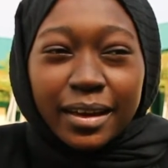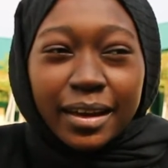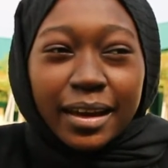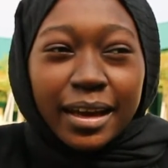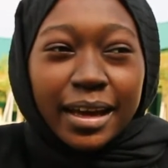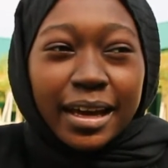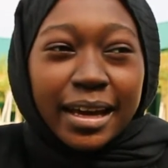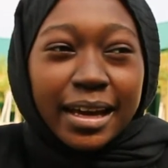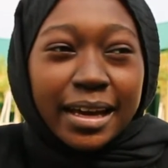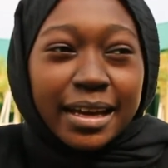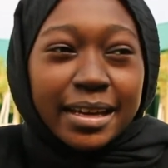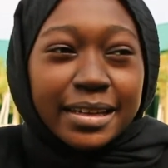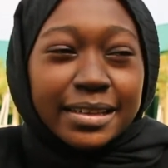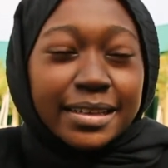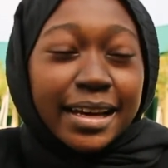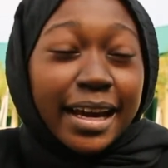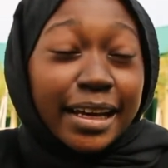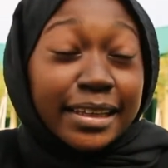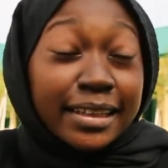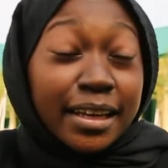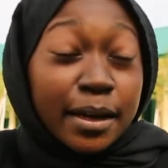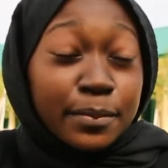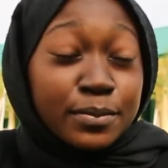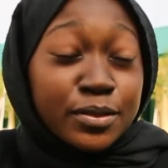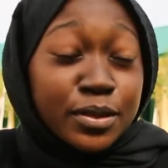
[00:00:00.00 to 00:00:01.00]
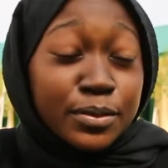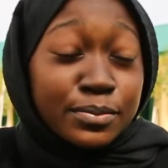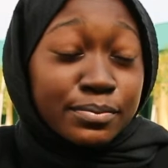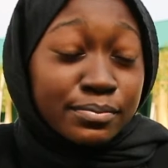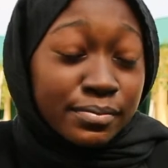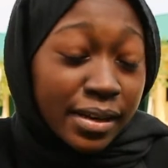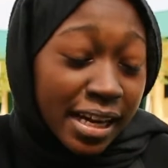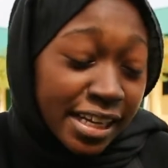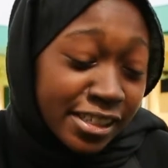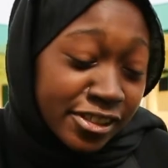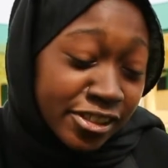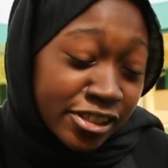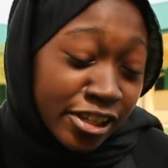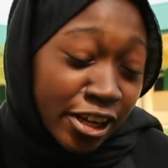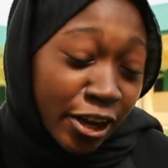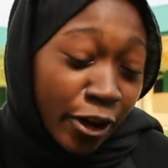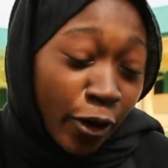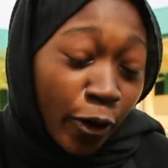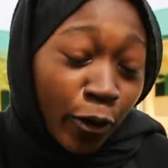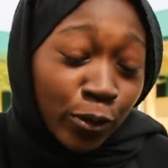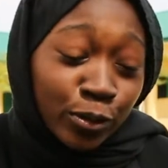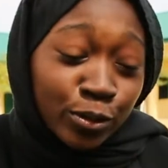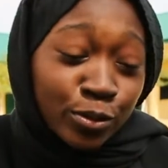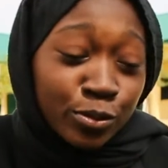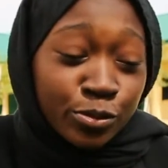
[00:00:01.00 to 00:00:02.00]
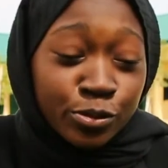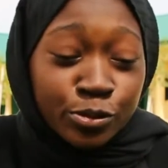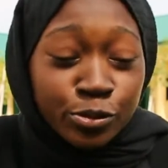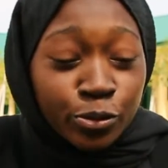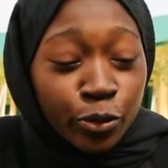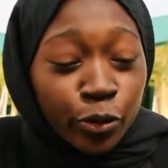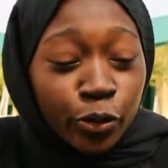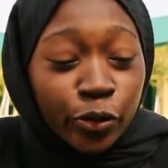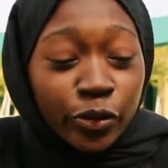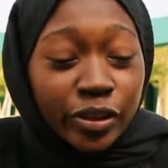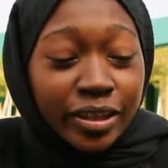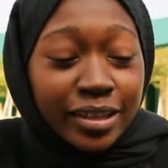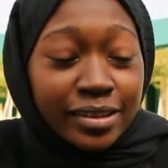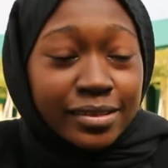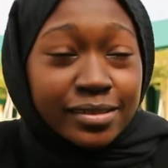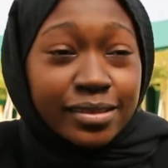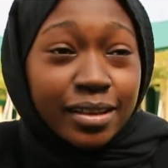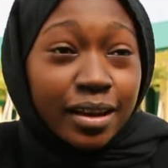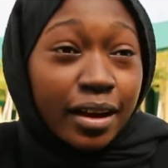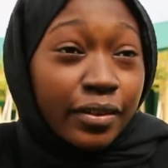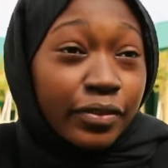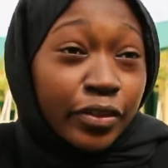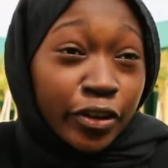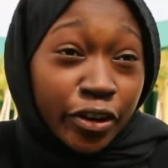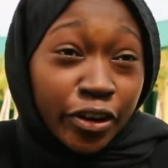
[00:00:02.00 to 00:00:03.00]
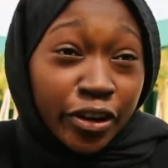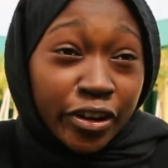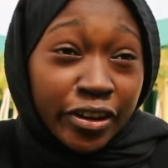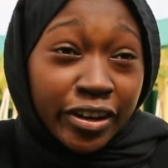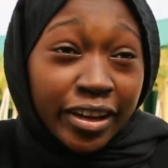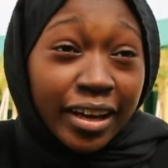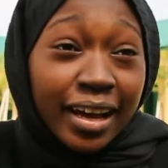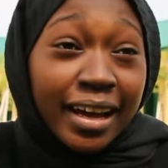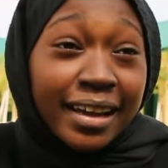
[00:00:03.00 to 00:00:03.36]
and I kept imagining all the stories I've heard,